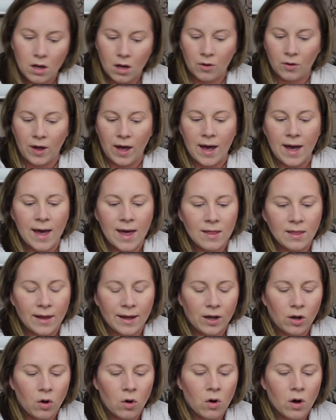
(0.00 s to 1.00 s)
Okay, and
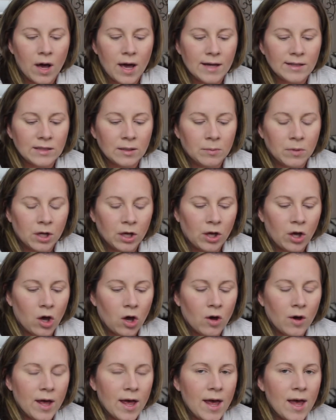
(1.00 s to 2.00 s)
like always, I'm going to
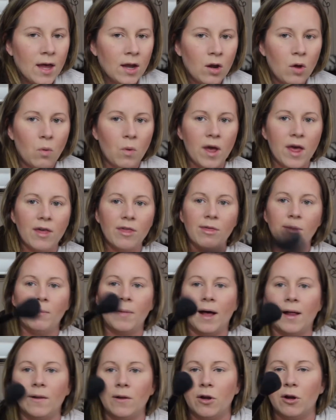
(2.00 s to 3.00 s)
go in with
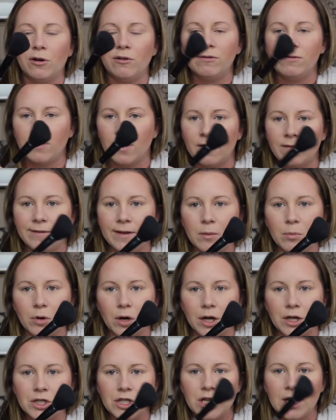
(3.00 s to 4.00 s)
my little fluffy
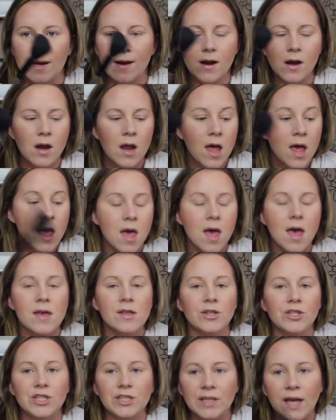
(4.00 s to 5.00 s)
brush here
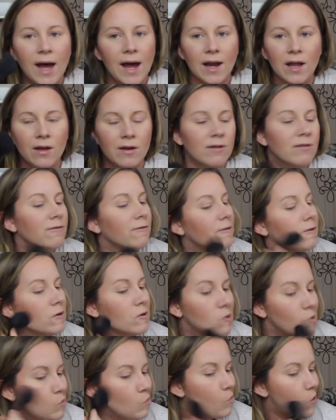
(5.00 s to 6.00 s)
and just kind of
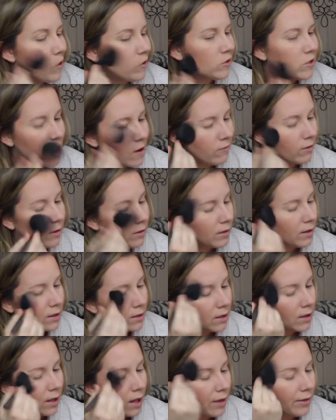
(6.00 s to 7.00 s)
mix
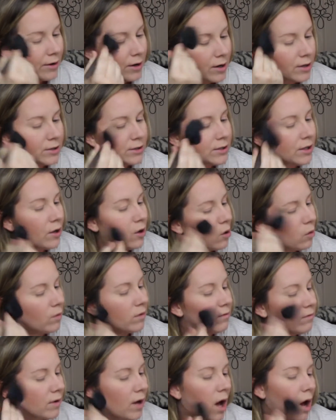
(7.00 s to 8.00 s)
everything together so
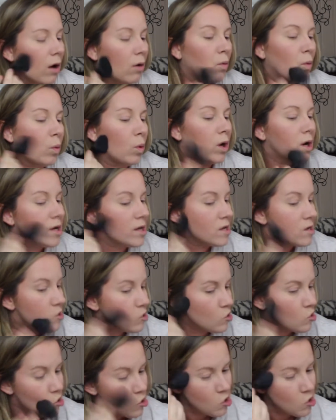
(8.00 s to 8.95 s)
we've got one